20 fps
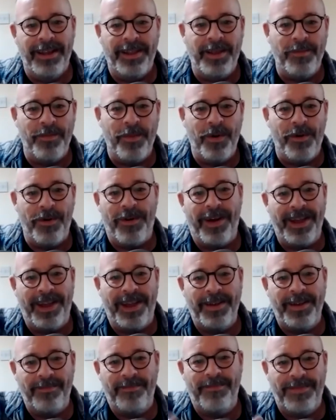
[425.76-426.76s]
The more I
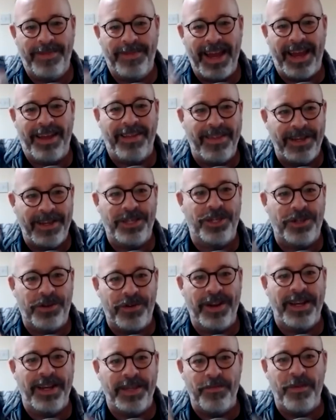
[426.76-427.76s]
can get these
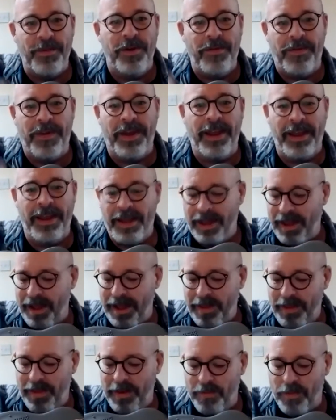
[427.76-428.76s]
strings moving,
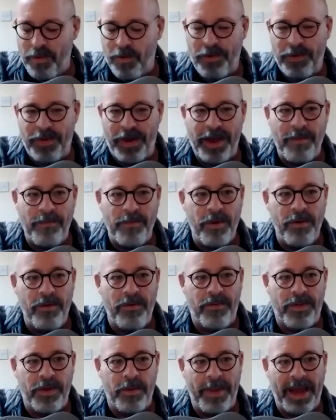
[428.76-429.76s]
the more they
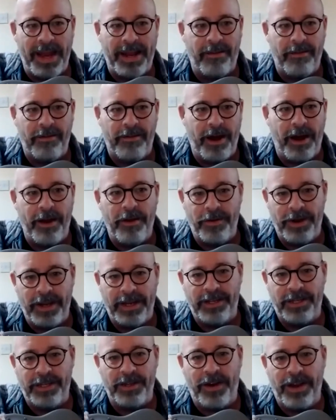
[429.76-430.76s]
move the metal cone
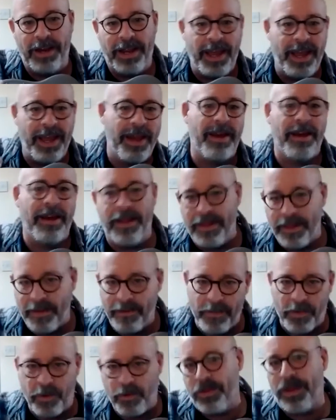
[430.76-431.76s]
inside here, and the
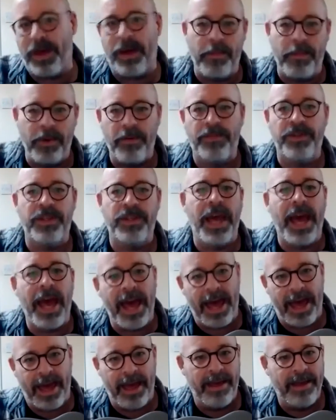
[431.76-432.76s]
more that moves the
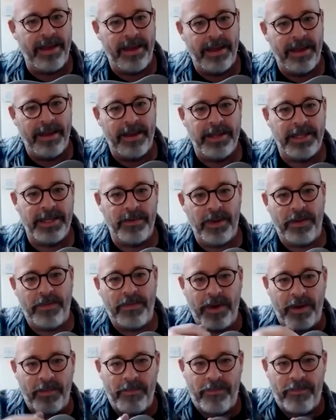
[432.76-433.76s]
air. So if
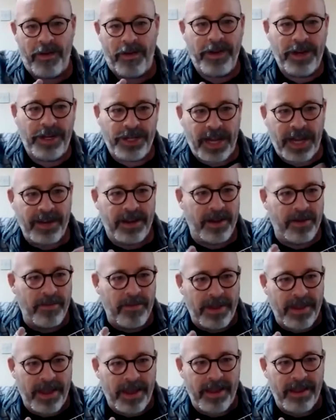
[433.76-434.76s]
I'm very gentle
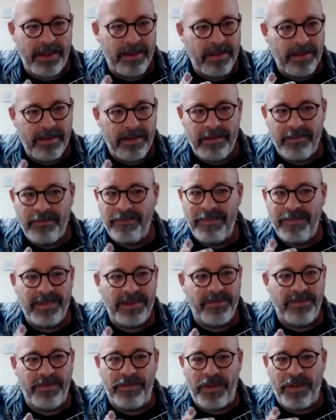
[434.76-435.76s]
with it, it's
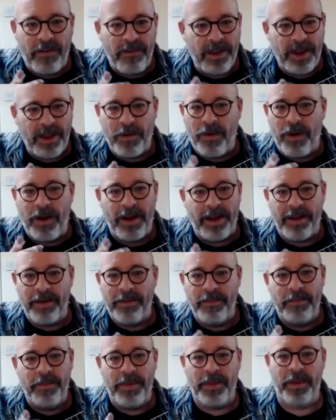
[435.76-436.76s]
very quiet.
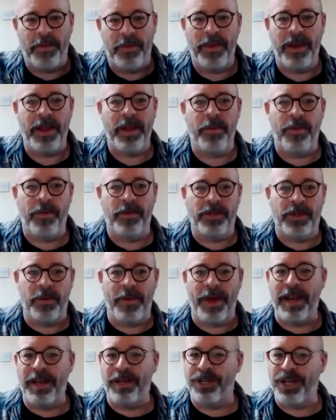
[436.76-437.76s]
But the minute you put some
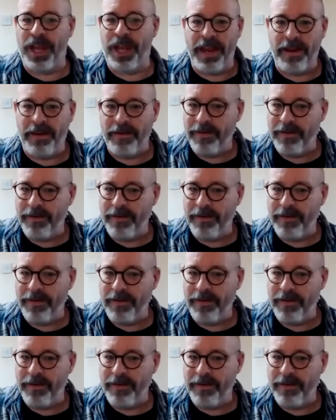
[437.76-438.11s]
energy in,